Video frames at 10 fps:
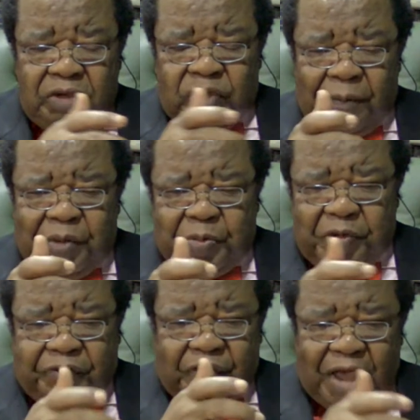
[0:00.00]
These were
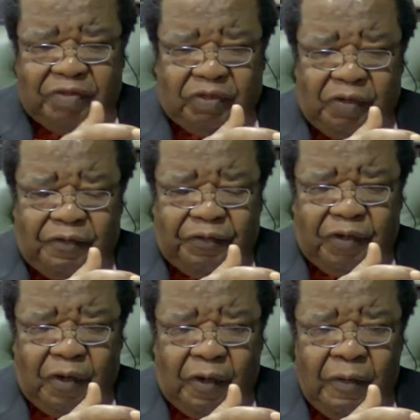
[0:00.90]
people fighting
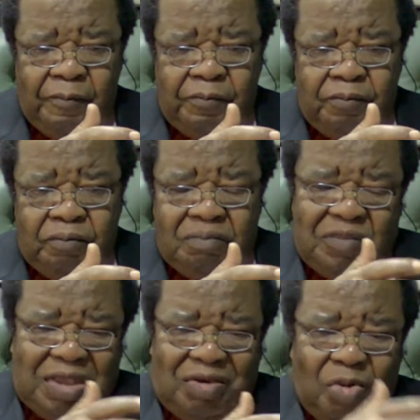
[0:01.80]
for
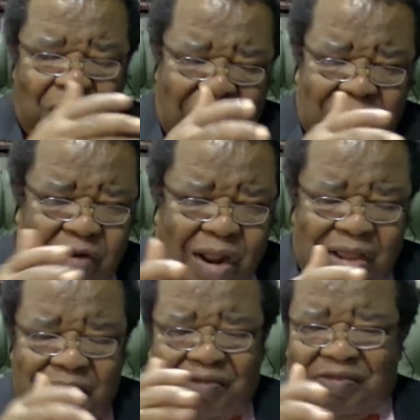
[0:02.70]
human
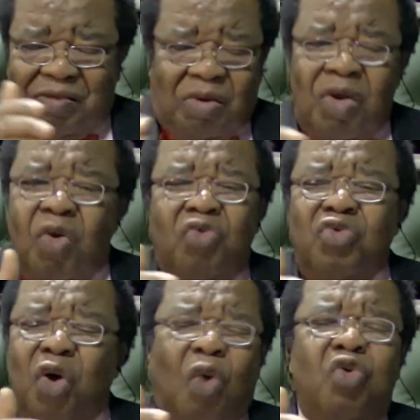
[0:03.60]
rights.
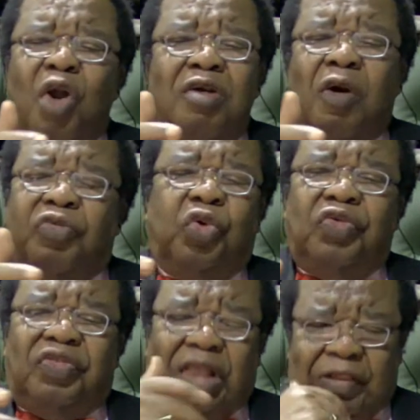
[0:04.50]
No, none of
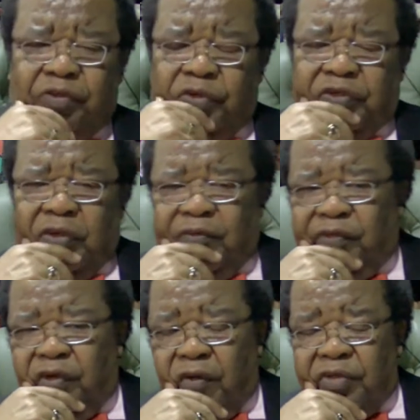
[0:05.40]
those things was
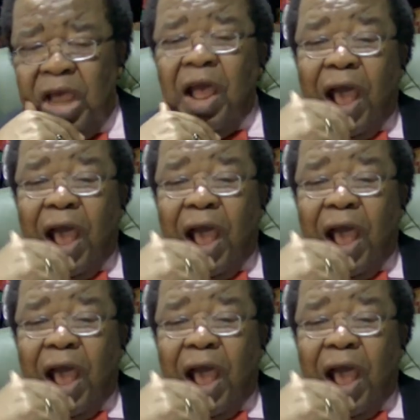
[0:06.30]
involved.